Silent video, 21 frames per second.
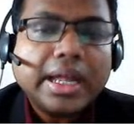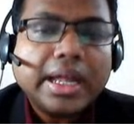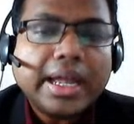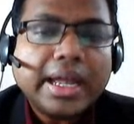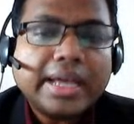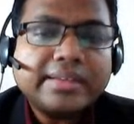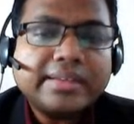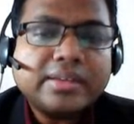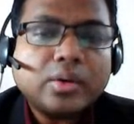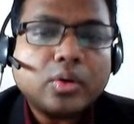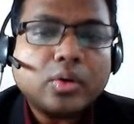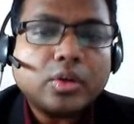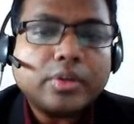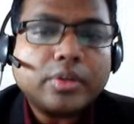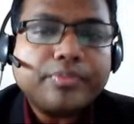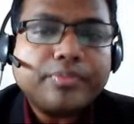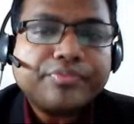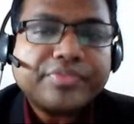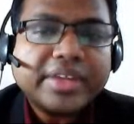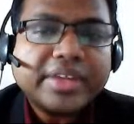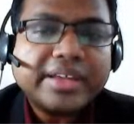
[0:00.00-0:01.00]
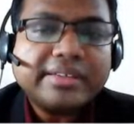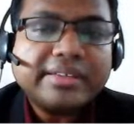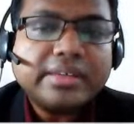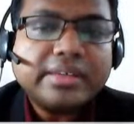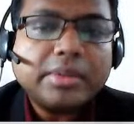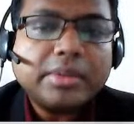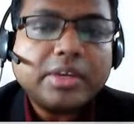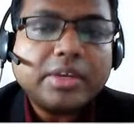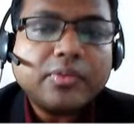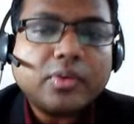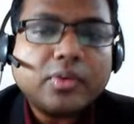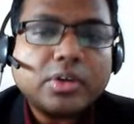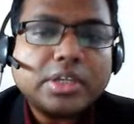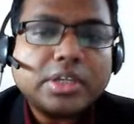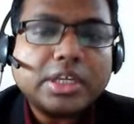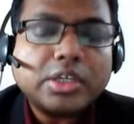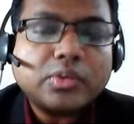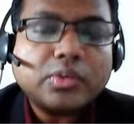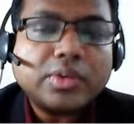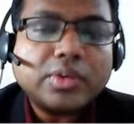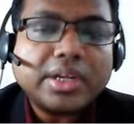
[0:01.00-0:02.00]
as a whole. Estimate for
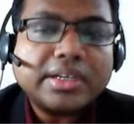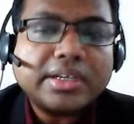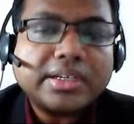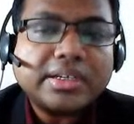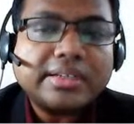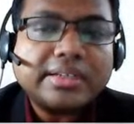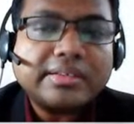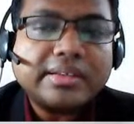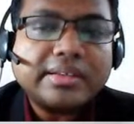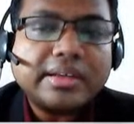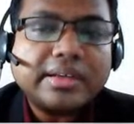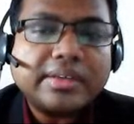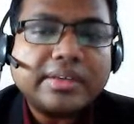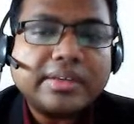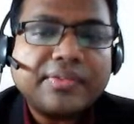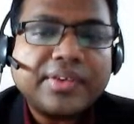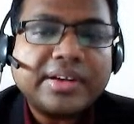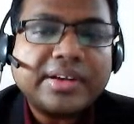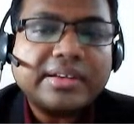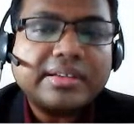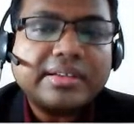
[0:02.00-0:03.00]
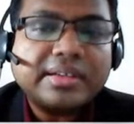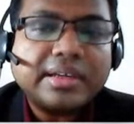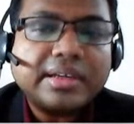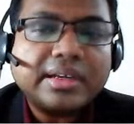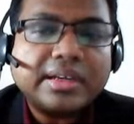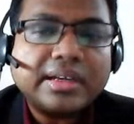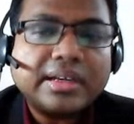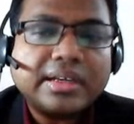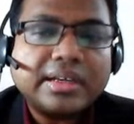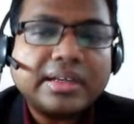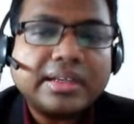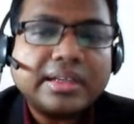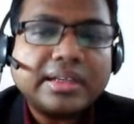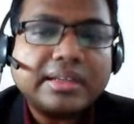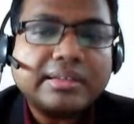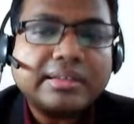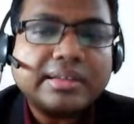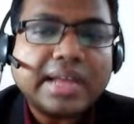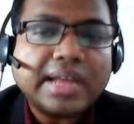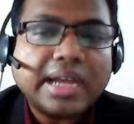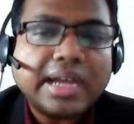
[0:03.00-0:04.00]
the United States differ
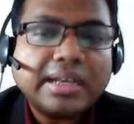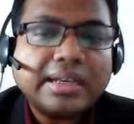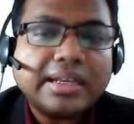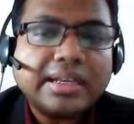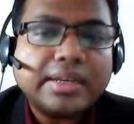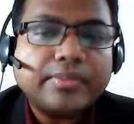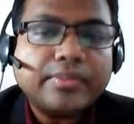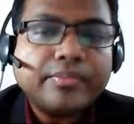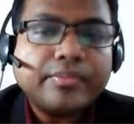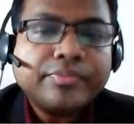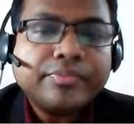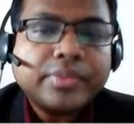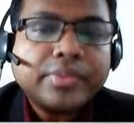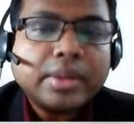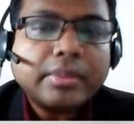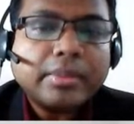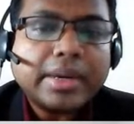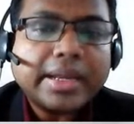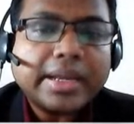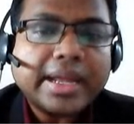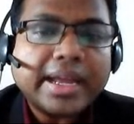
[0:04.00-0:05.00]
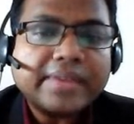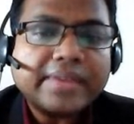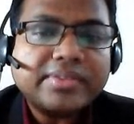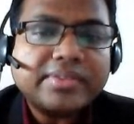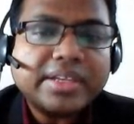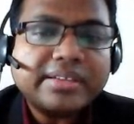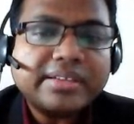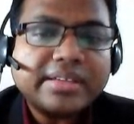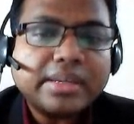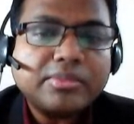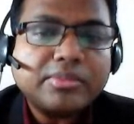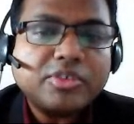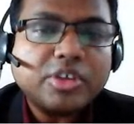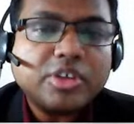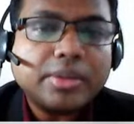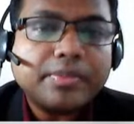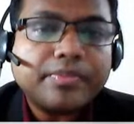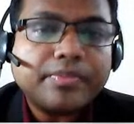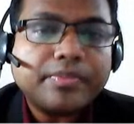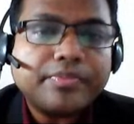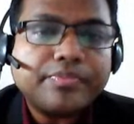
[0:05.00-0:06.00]
slightly but have the same
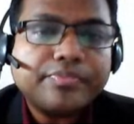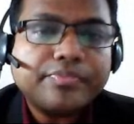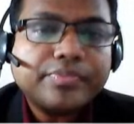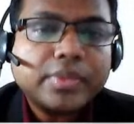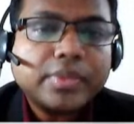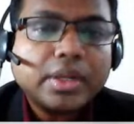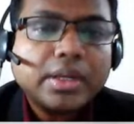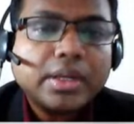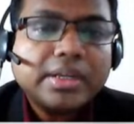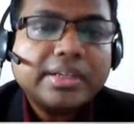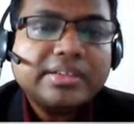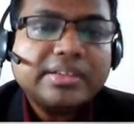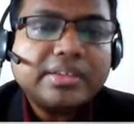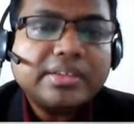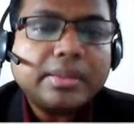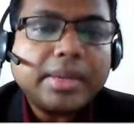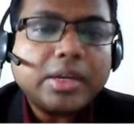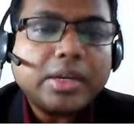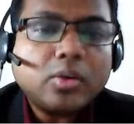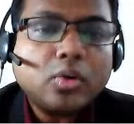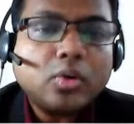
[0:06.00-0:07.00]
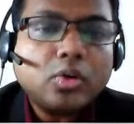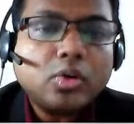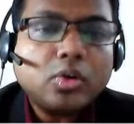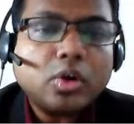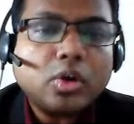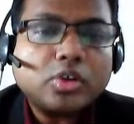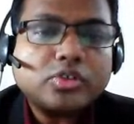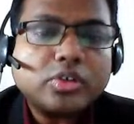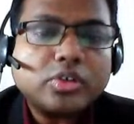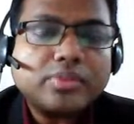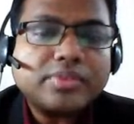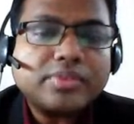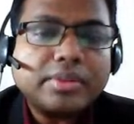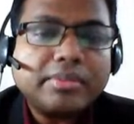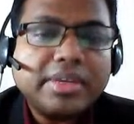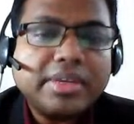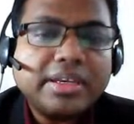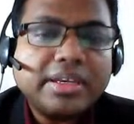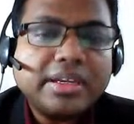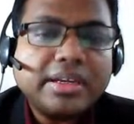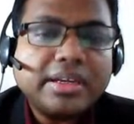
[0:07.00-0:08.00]
shape. Estimate goal cost of the
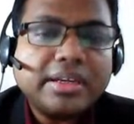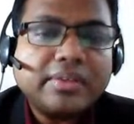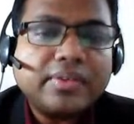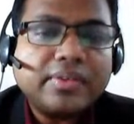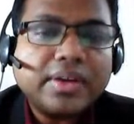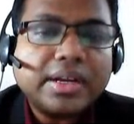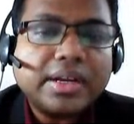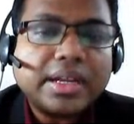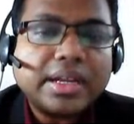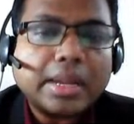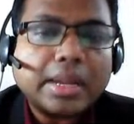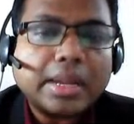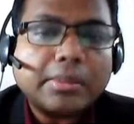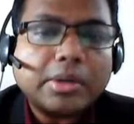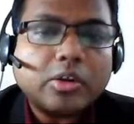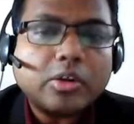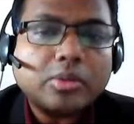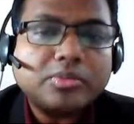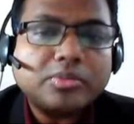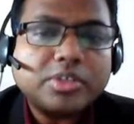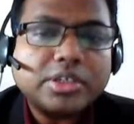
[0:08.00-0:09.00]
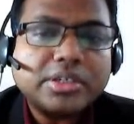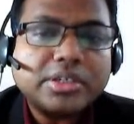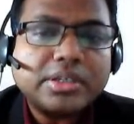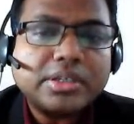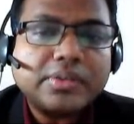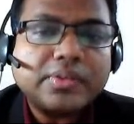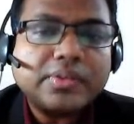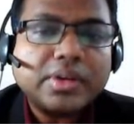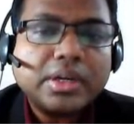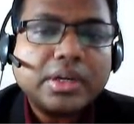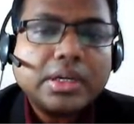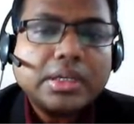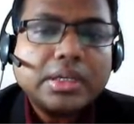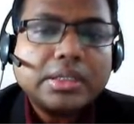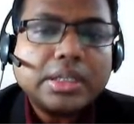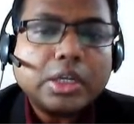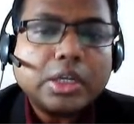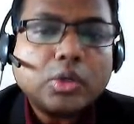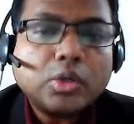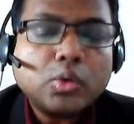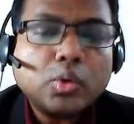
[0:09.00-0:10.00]
meeting different climate objective.
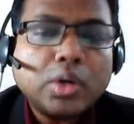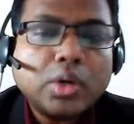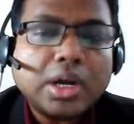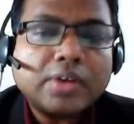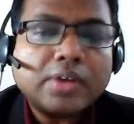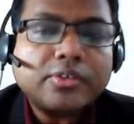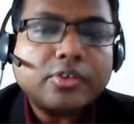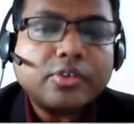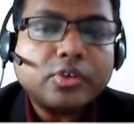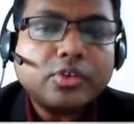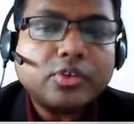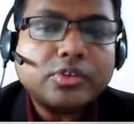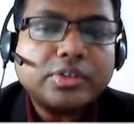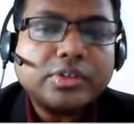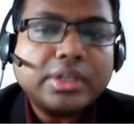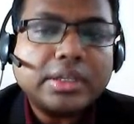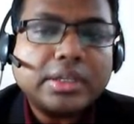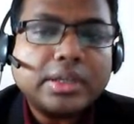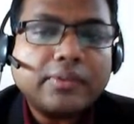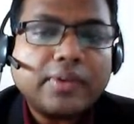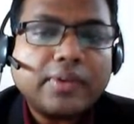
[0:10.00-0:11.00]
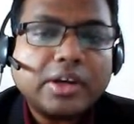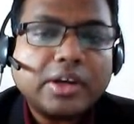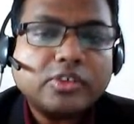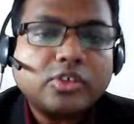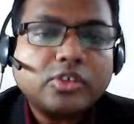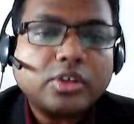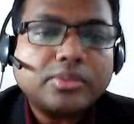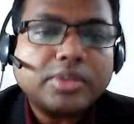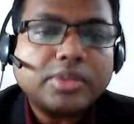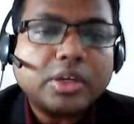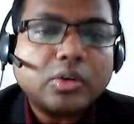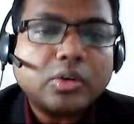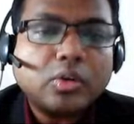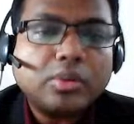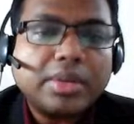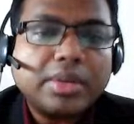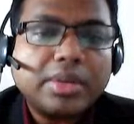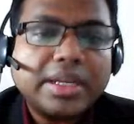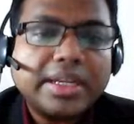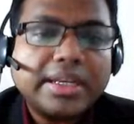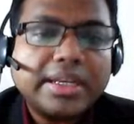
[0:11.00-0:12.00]
The two curves shows that the function of the
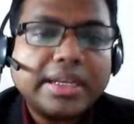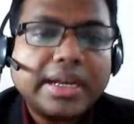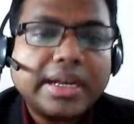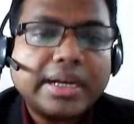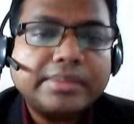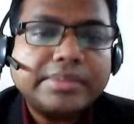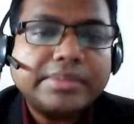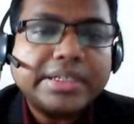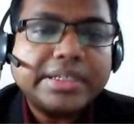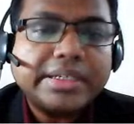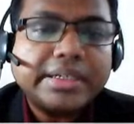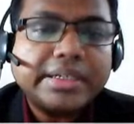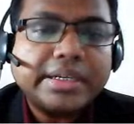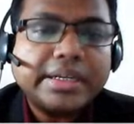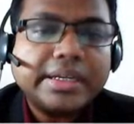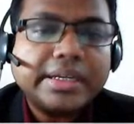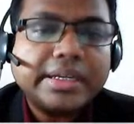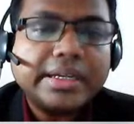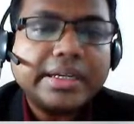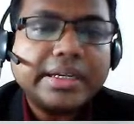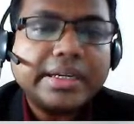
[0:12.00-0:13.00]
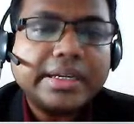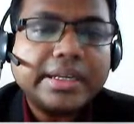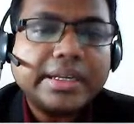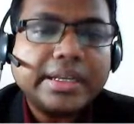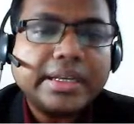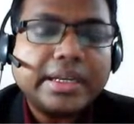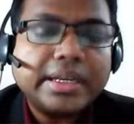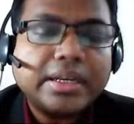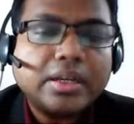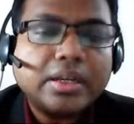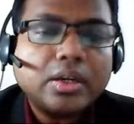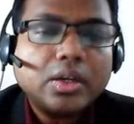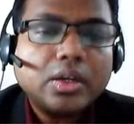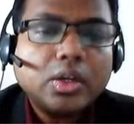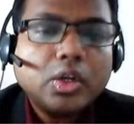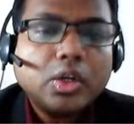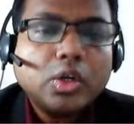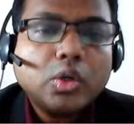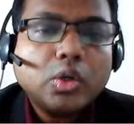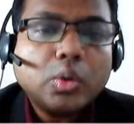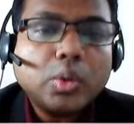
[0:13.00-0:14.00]
global income needed
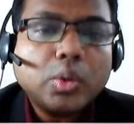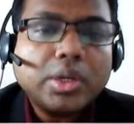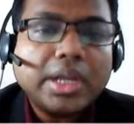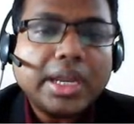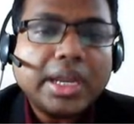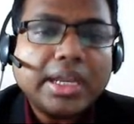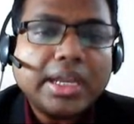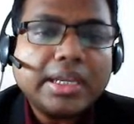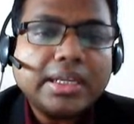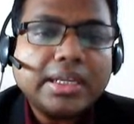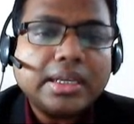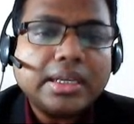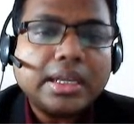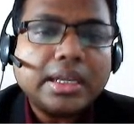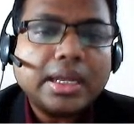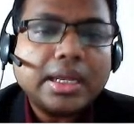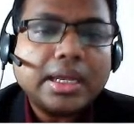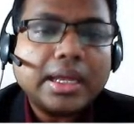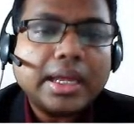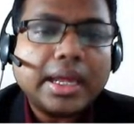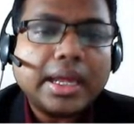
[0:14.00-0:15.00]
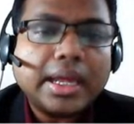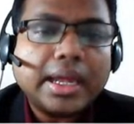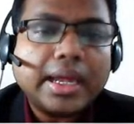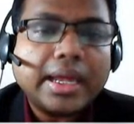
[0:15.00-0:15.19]
to gain a